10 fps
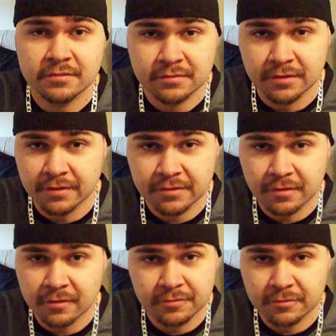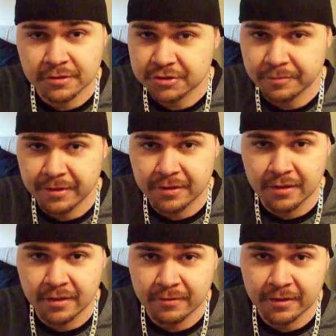And it's all over Russian
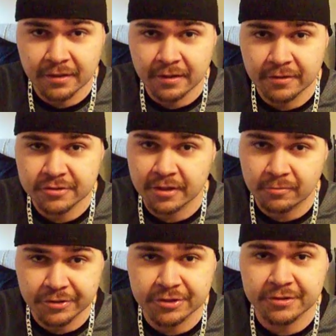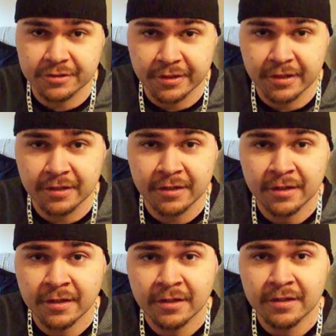media right now. You can check Russia Today.
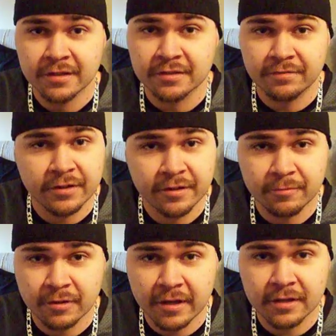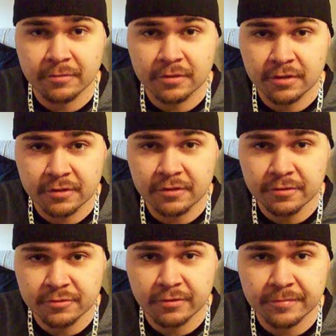It's a very reliable, good
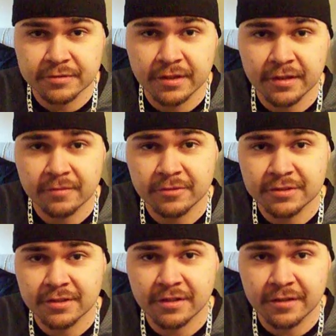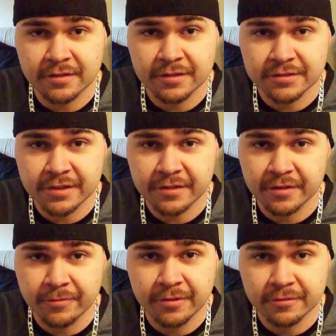news website. We see a lot of things there that
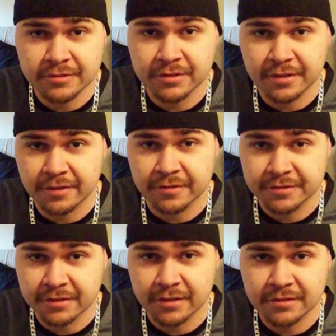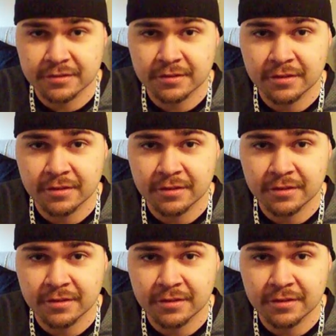we don't see here in the States.